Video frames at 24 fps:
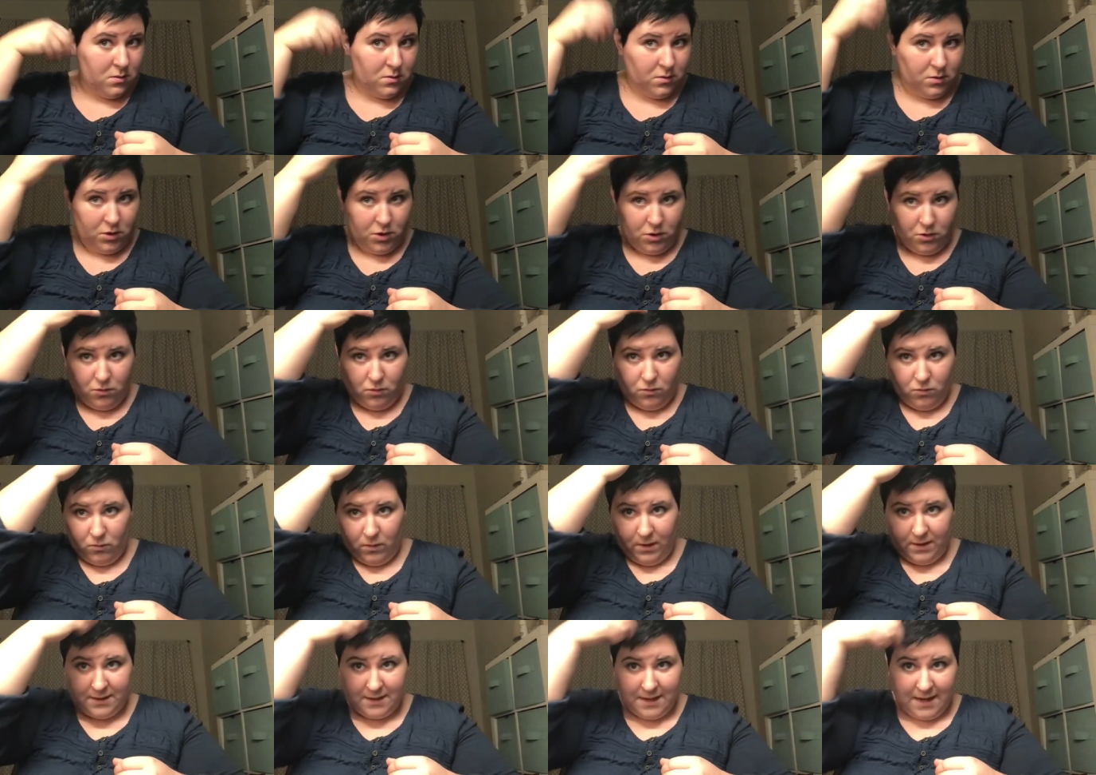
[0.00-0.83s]
you
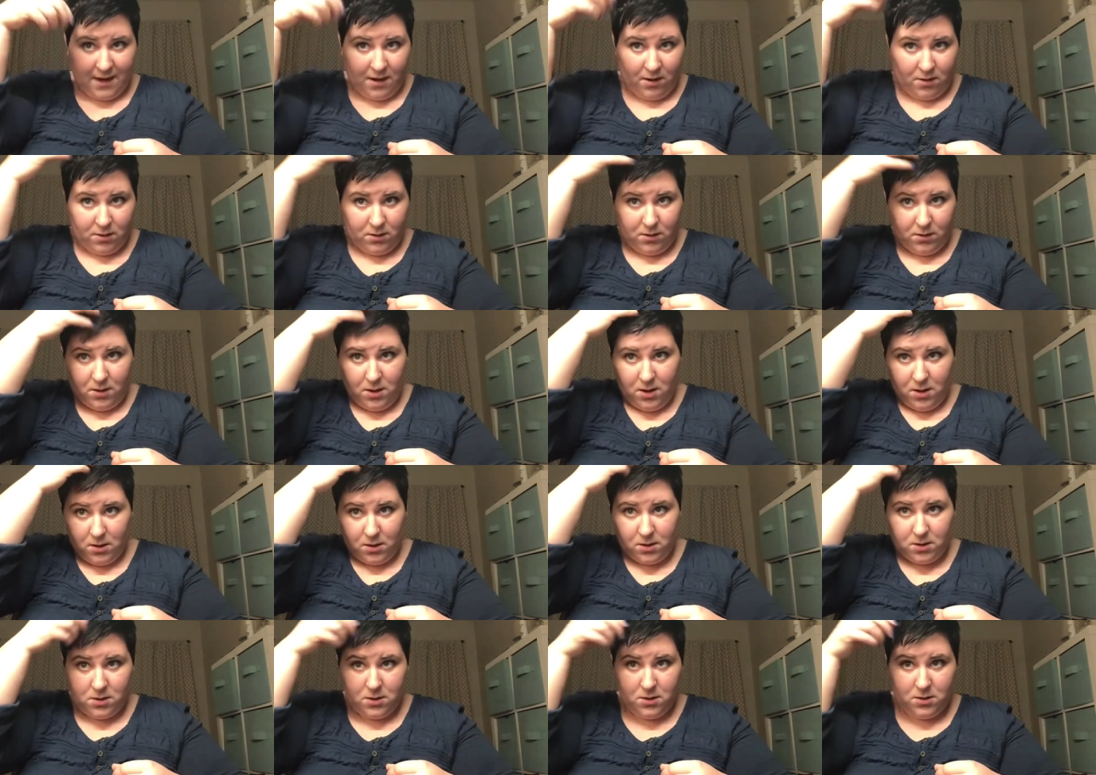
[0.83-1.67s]
want the hair to look
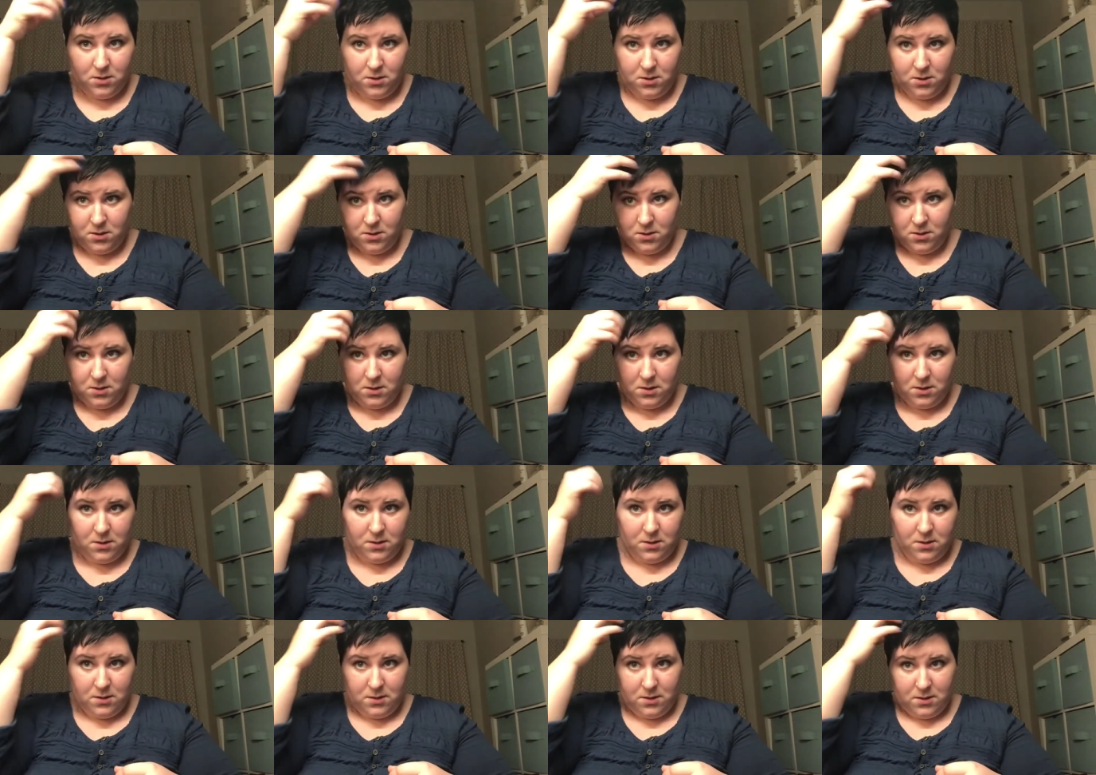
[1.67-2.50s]

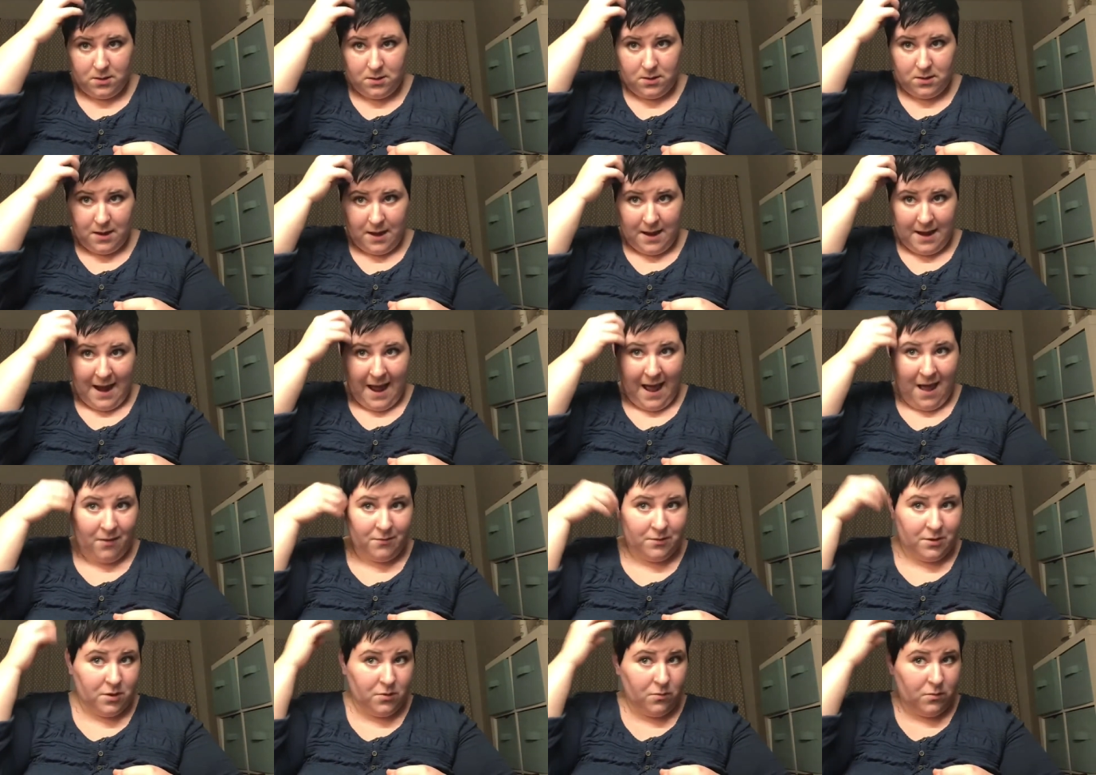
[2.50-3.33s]
and how
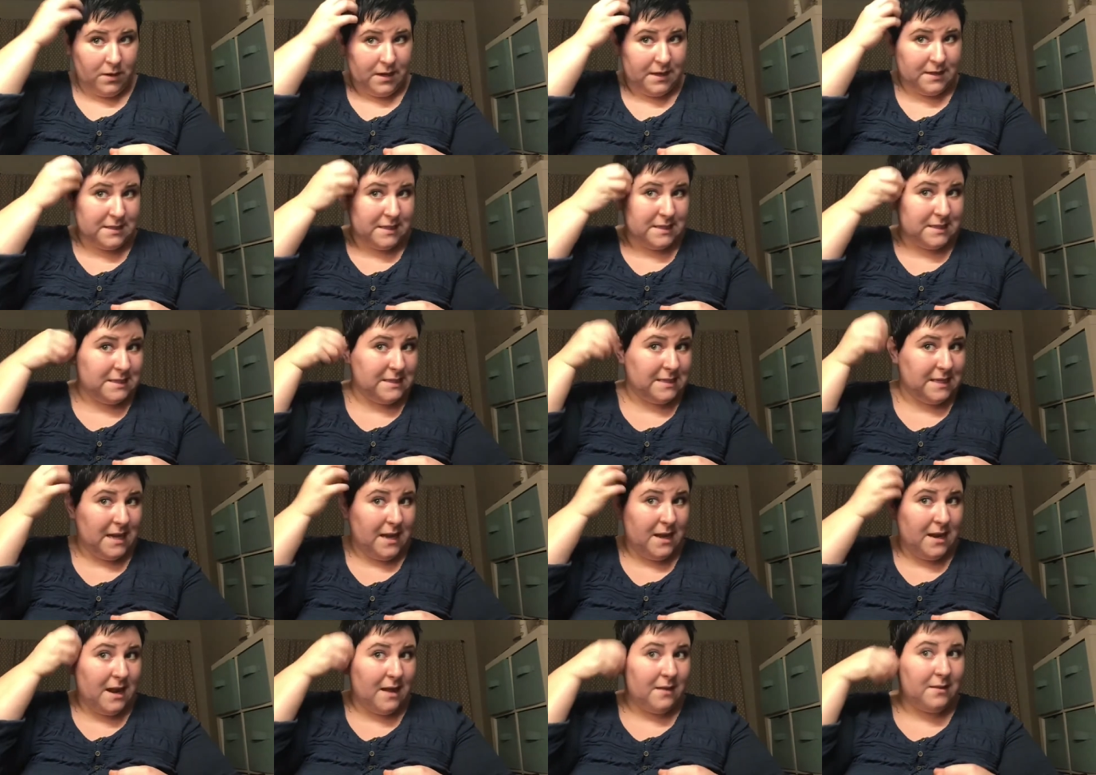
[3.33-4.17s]
you want it to
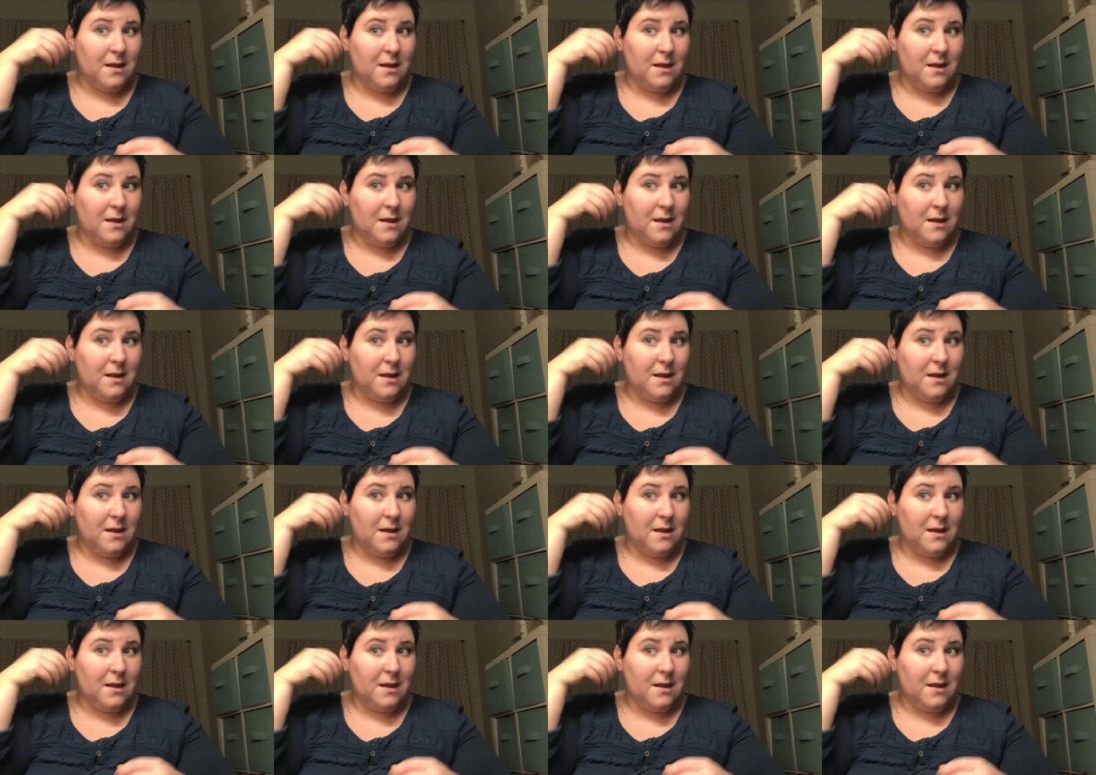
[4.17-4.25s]
sit and